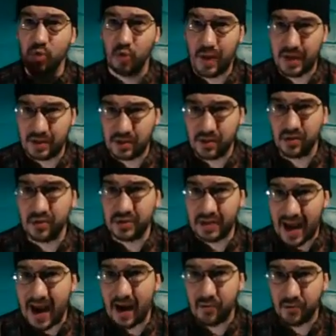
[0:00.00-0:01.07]
wrestlers
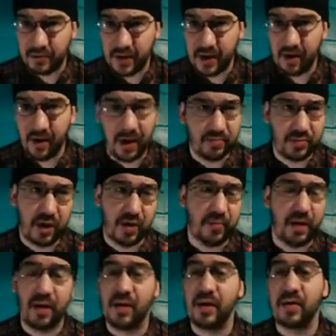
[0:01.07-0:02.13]
out there. I'm talking
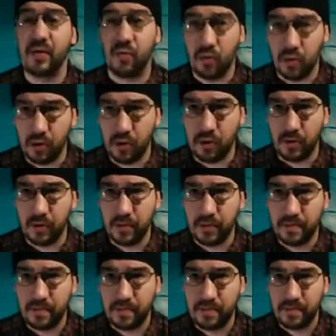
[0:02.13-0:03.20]
about in the world.
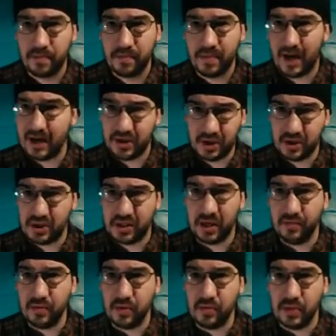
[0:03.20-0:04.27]
Not just
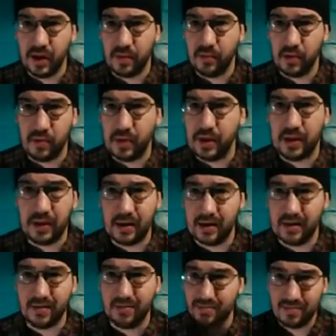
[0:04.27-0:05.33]

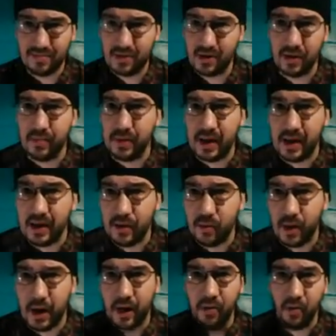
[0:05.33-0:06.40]
WWE. Could be
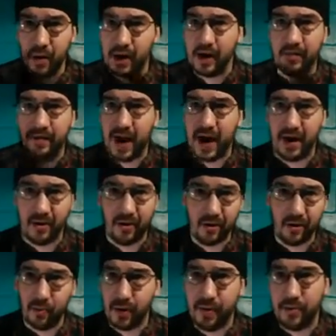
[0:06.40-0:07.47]
anywhere. Ring of
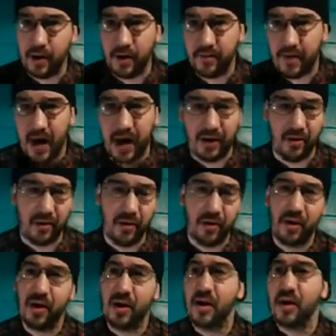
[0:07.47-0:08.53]
Honor. Women of Honor.
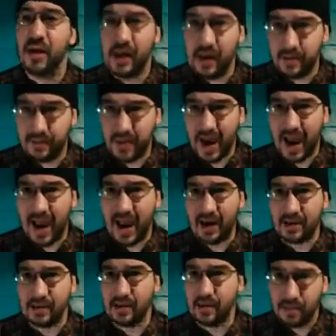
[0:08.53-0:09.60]

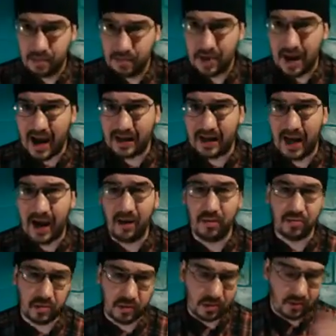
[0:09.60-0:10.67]
Impact.
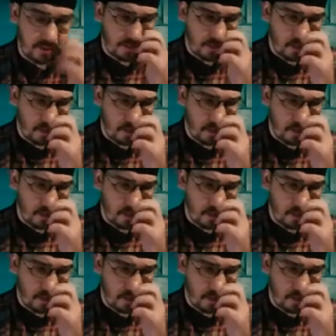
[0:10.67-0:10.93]
Knockouts.